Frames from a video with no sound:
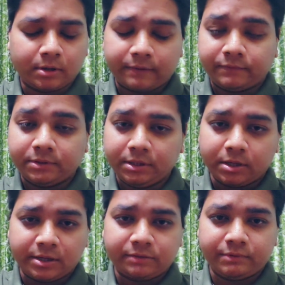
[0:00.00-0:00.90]
after the
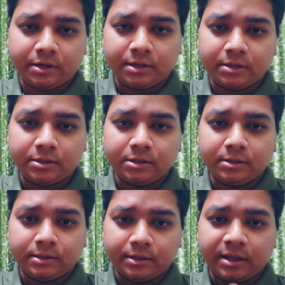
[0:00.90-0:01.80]
context filter,
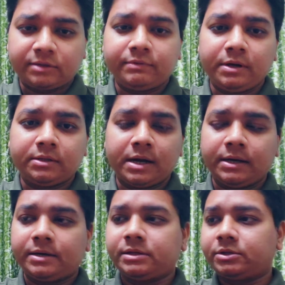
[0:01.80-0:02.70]
next filter that
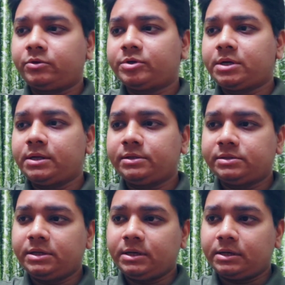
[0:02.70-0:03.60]
gets executed is
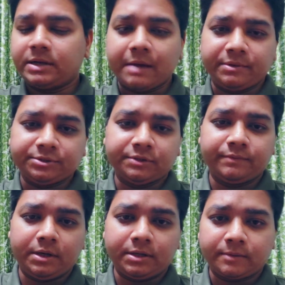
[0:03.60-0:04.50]
the dimension
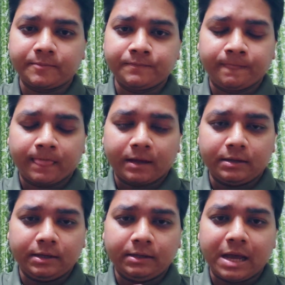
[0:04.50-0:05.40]
filter.
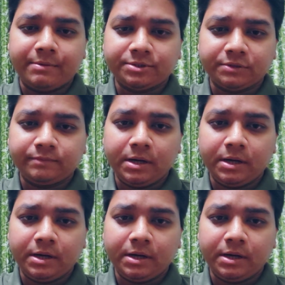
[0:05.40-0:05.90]
In dimension